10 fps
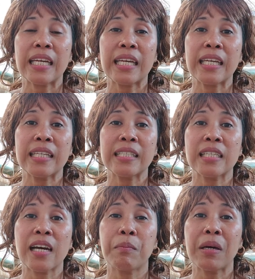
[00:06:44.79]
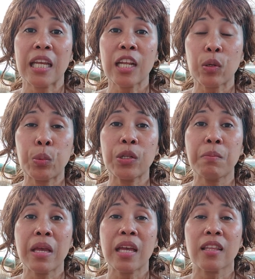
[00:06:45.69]
and uh, but it
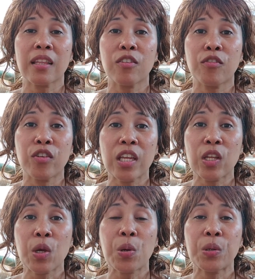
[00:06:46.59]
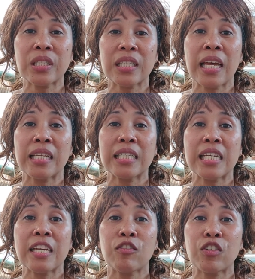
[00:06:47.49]
would make the videos and
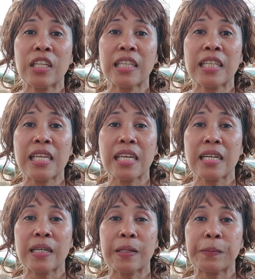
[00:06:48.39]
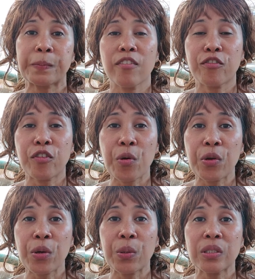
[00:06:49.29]
even the um, the
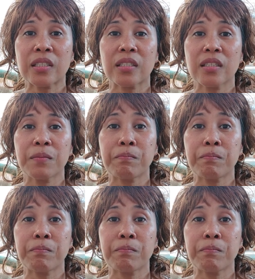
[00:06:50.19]
photos